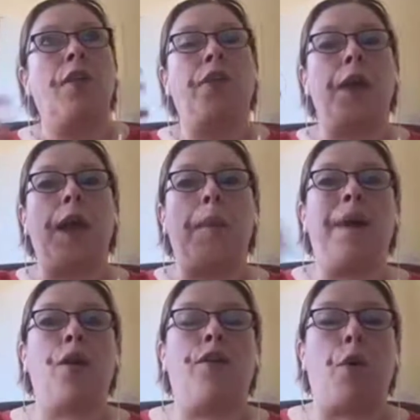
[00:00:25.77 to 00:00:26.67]
the
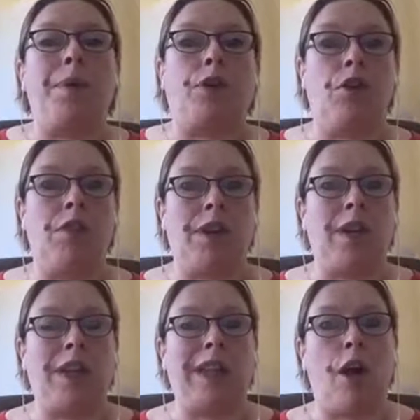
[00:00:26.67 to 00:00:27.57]
amount of
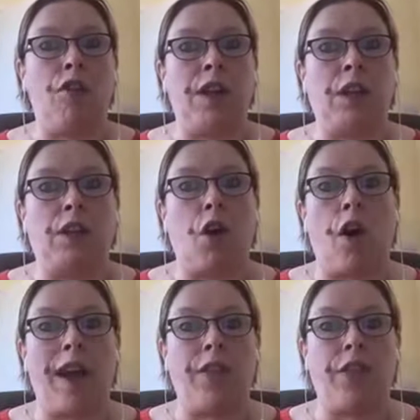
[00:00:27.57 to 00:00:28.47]
opportunities that are
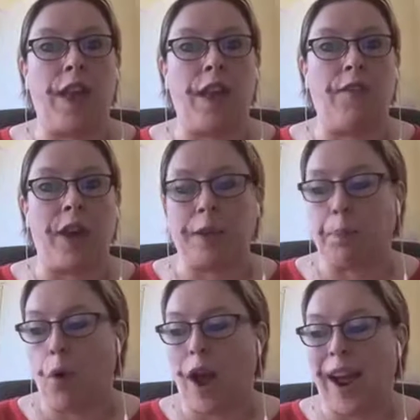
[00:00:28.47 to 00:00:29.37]
inside the
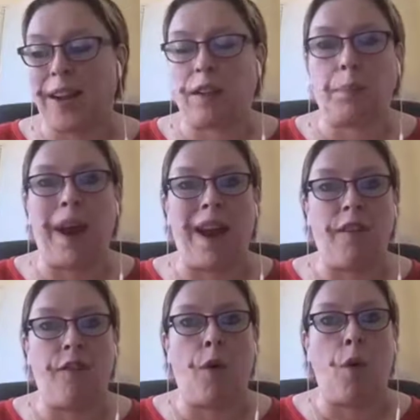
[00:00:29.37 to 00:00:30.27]
Facebook ads
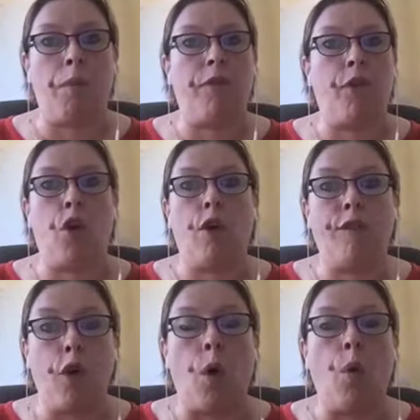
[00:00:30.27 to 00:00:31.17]
platform for
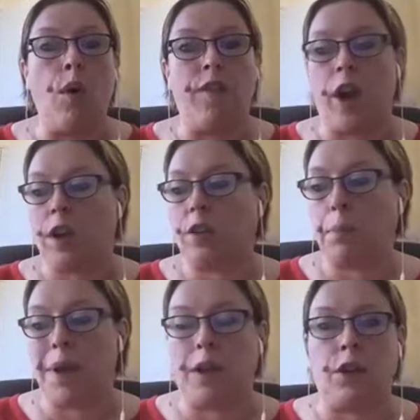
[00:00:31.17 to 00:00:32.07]
all of us
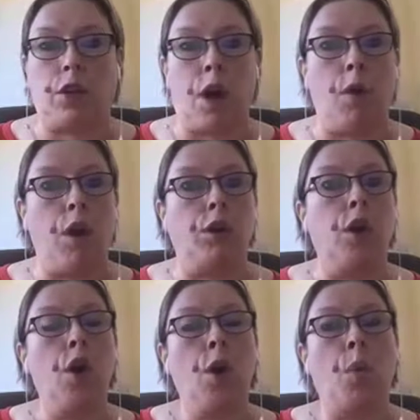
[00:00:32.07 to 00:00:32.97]
business owners
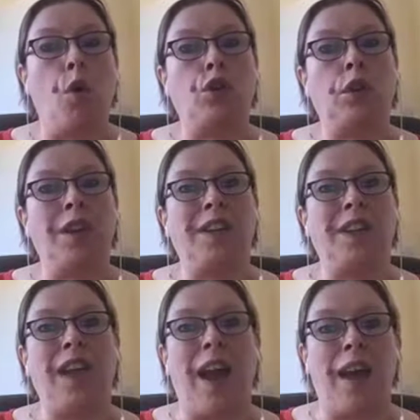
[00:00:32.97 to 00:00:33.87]
wanting
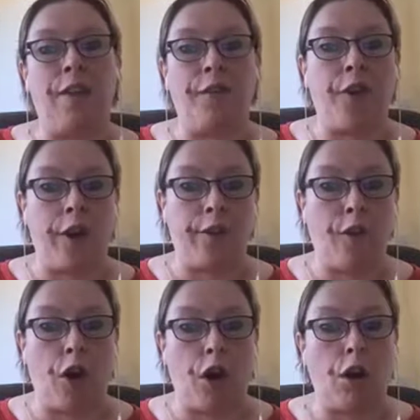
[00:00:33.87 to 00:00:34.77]
to get in front
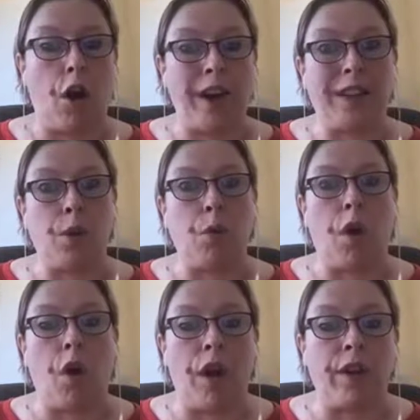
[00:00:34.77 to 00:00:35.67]
of our ideal
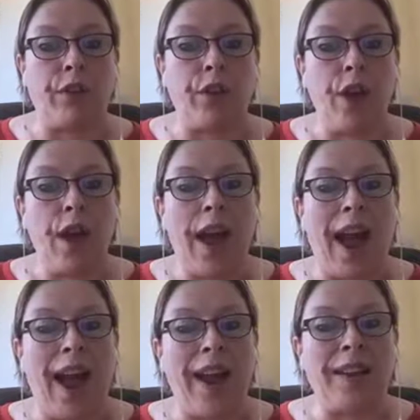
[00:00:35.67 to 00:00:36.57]
clients
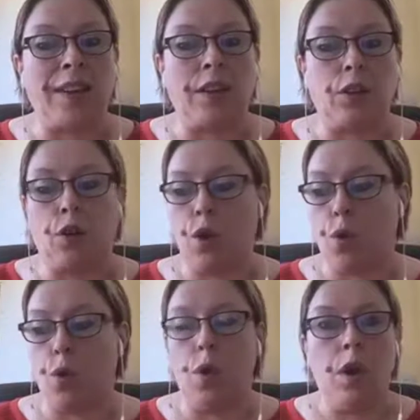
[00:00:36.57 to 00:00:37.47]
and
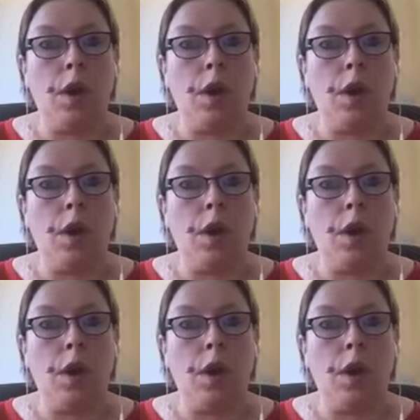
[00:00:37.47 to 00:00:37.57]
to